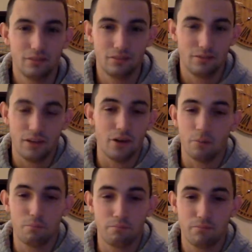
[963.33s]
fine on
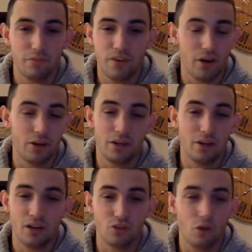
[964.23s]
an
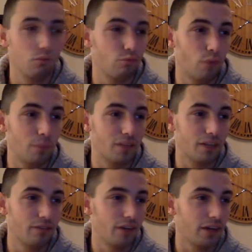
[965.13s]
adult
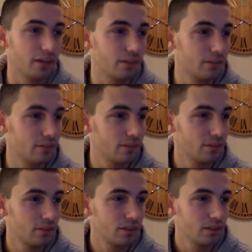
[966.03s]
website, fine.
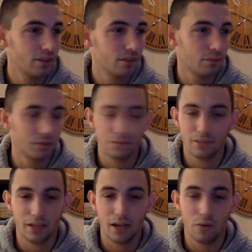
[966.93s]
But
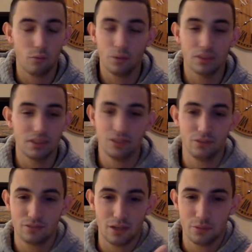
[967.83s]
I don't want to see
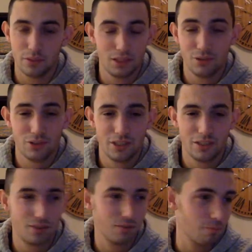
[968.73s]
those. I don't want to see Trojan ads.